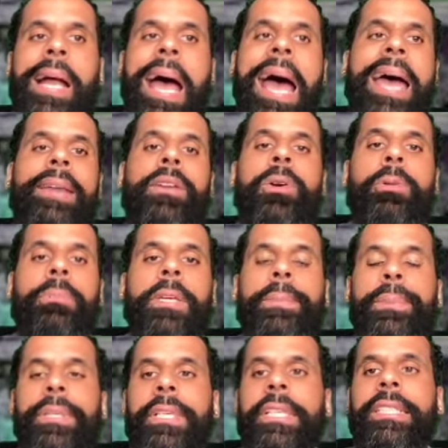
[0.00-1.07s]
I normally
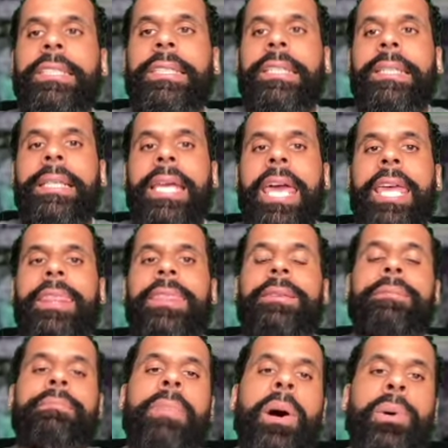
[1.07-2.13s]
put at the
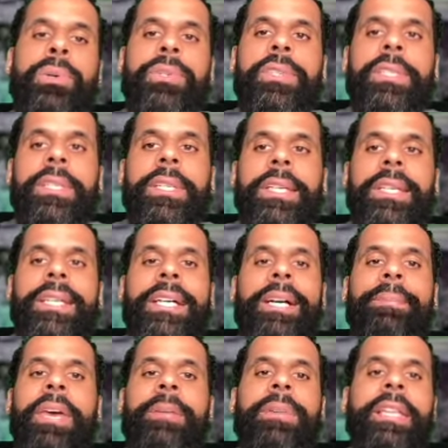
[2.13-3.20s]
most
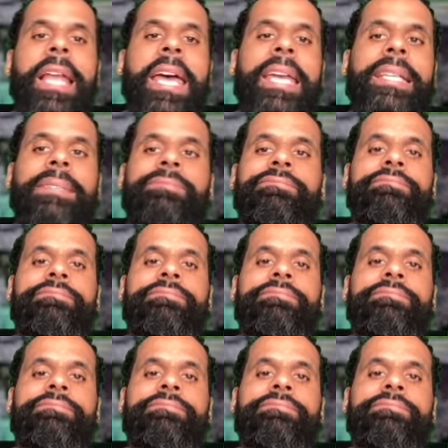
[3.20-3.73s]
maybe like